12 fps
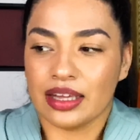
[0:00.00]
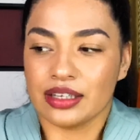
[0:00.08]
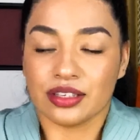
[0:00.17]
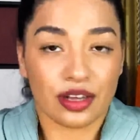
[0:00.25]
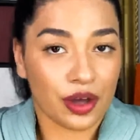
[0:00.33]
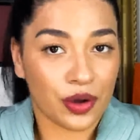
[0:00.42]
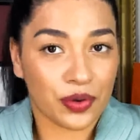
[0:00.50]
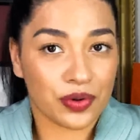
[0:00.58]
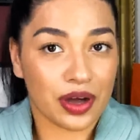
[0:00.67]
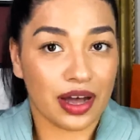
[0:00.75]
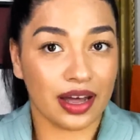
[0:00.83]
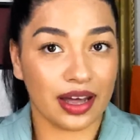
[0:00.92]
So
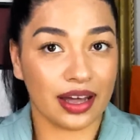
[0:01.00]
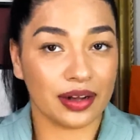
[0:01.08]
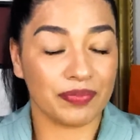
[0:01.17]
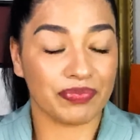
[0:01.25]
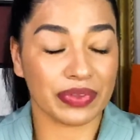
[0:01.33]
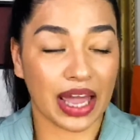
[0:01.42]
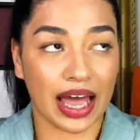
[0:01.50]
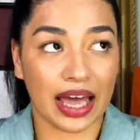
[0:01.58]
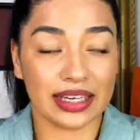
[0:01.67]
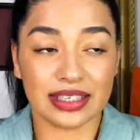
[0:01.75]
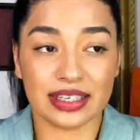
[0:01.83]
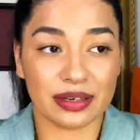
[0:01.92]

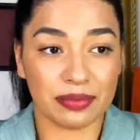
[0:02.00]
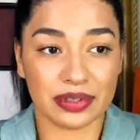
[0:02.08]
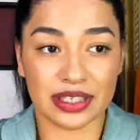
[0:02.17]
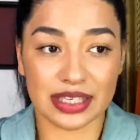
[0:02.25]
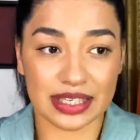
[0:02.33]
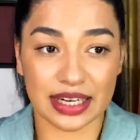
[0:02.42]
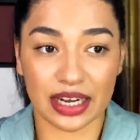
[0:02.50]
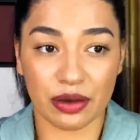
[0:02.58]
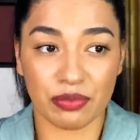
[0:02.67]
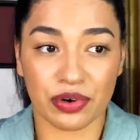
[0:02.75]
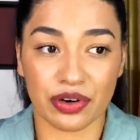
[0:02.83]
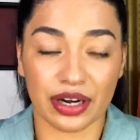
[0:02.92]
I did a
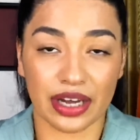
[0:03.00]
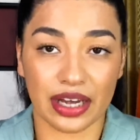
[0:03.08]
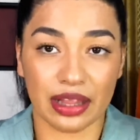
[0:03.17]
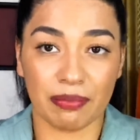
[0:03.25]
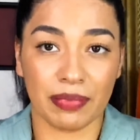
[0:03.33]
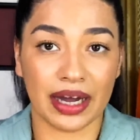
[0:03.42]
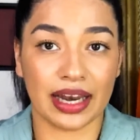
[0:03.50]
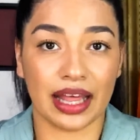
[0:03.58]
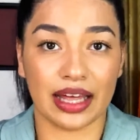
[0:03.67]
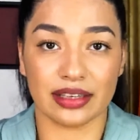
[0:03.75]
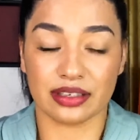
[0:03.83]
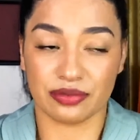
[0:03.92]
disclaimer in my
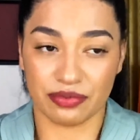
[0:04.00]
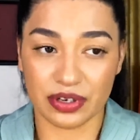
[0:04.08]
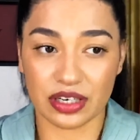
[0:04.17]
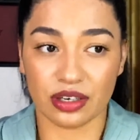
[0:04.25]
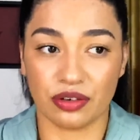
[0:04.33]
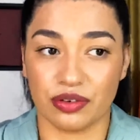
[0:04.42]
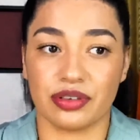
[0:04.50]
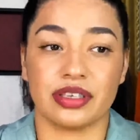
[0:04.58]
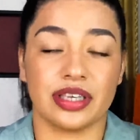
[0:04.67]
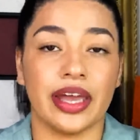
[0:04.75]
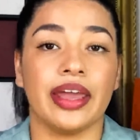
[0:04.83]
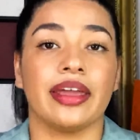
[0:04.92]
last video
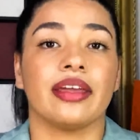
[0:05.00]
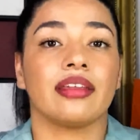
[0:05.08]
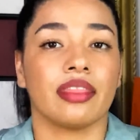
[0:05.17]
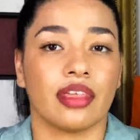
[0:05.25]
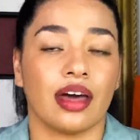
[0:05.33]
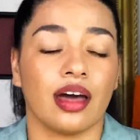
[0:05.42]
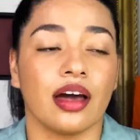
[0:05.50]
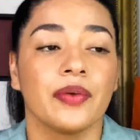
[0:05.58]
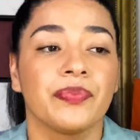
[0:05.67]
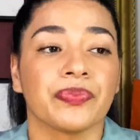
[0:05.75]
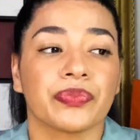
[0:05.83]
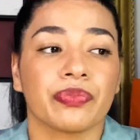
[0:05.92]
saying that
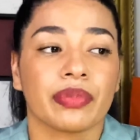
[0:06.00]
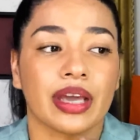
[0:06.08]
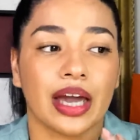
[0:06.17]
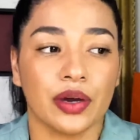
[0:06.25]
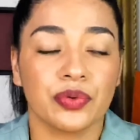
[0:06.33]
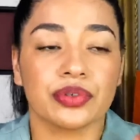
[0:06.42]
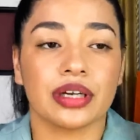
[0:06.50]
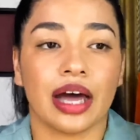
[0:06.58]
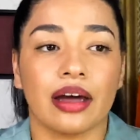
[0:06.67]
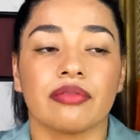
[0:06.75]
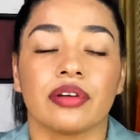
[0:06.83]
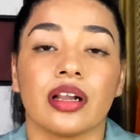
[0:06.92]
I would
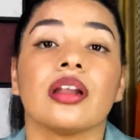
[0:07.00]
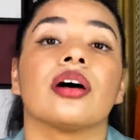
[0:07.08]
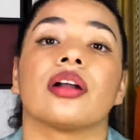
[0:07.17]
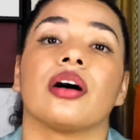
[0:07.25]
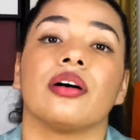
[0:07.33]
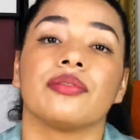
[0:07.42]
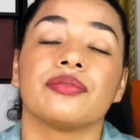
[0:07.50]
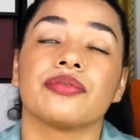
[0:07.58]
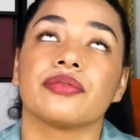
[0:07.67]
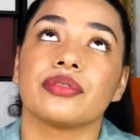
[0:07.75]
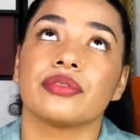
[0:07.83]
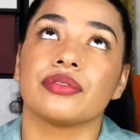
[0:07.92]
have a lot
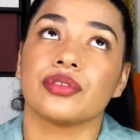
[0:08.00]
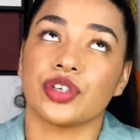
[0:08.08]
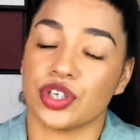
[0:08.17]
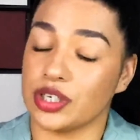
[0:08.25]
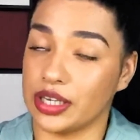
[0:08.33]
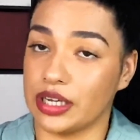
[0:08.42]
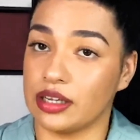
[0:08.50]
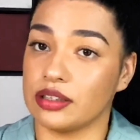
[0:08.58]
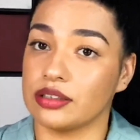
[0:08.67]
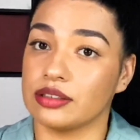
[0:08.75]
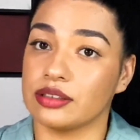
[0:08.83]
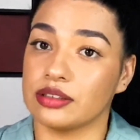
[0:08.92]
of Chanel,